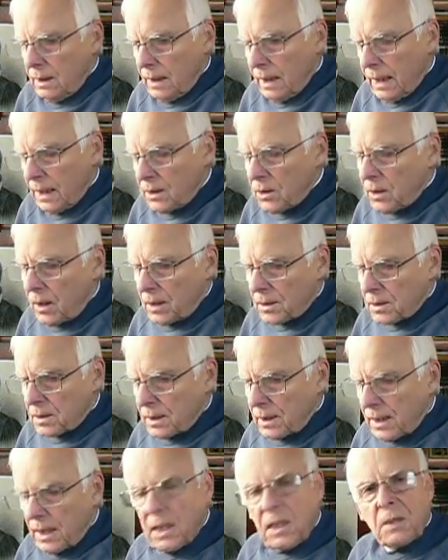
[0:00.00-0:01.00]
and not
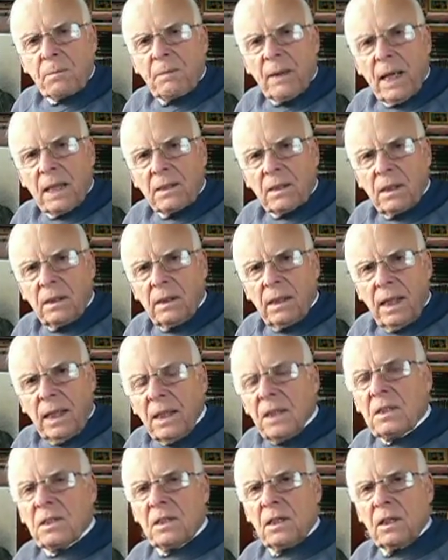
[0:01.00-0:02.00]
expect an
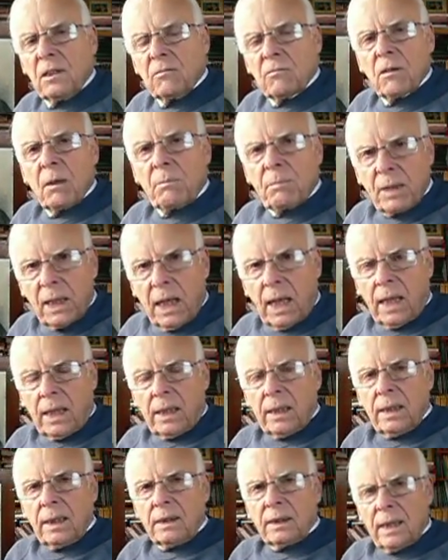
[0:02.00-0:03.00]
instant reply,
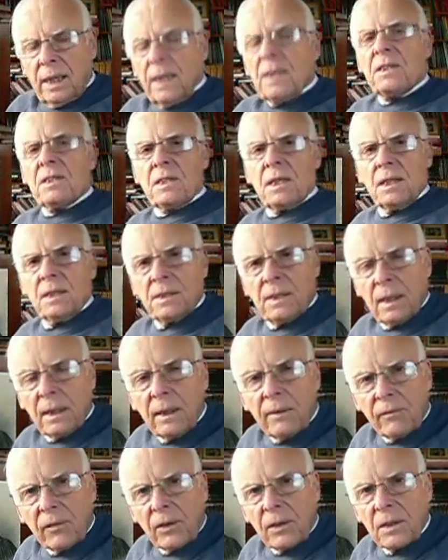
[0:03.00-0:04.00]
an instant
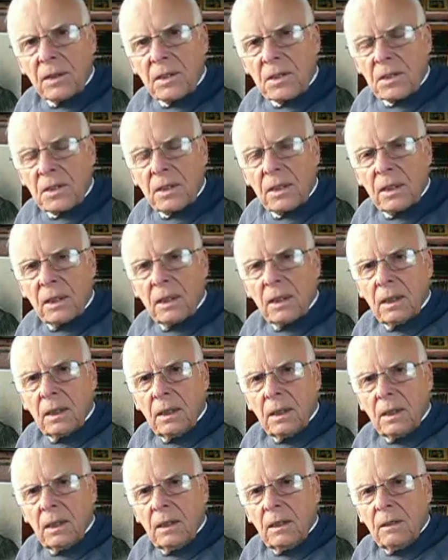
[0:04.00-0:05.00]
deliverance
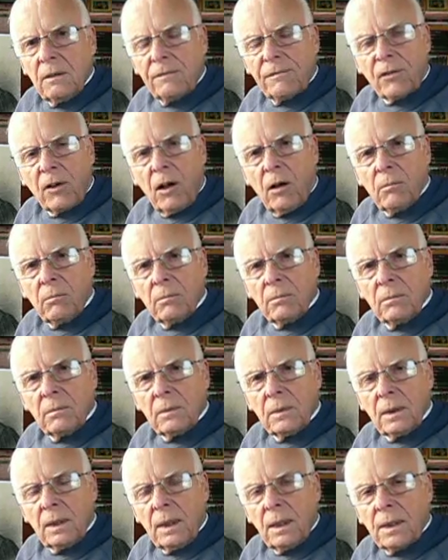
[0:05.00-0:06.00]
from
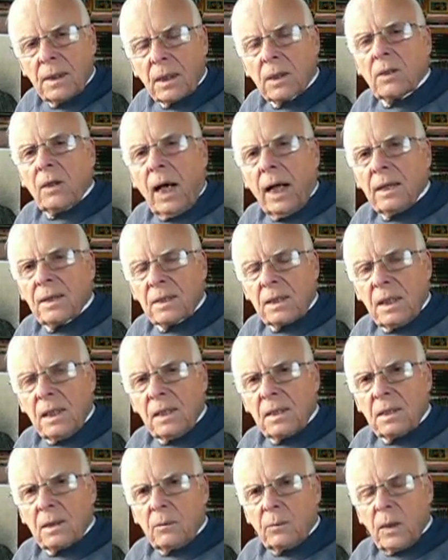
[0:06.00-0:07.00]
the
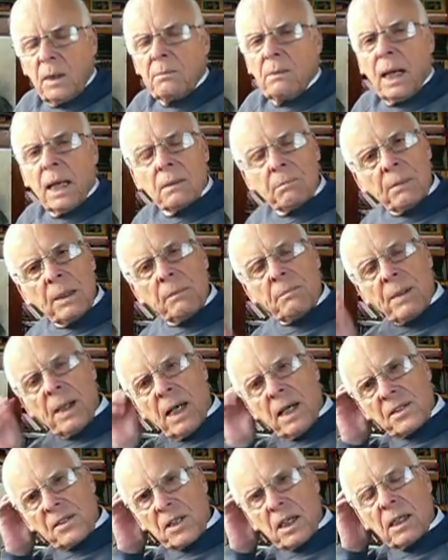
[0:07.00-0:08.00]
crises that we might be
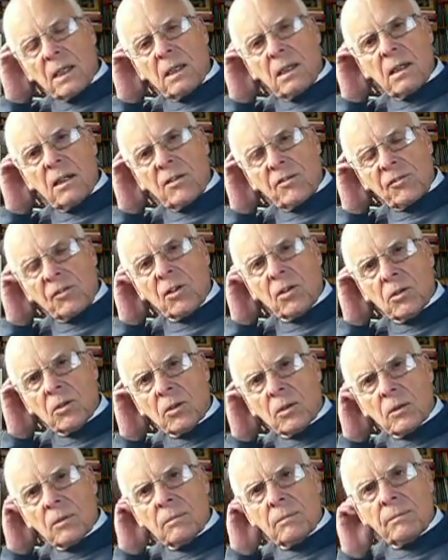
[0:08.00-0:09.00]
passing
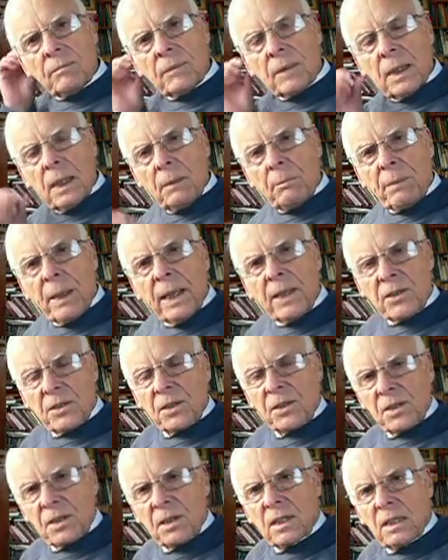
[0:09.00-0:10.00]
through.
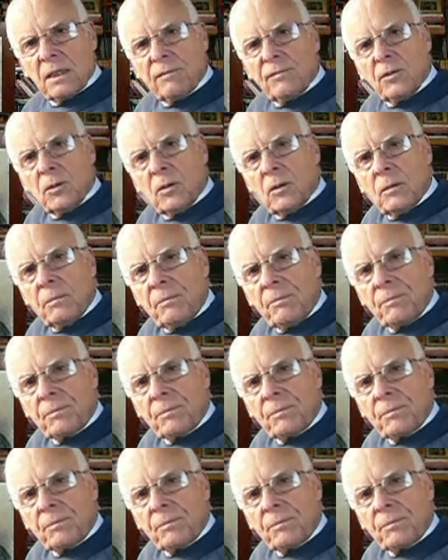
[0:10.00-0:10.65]
Patience, therefore.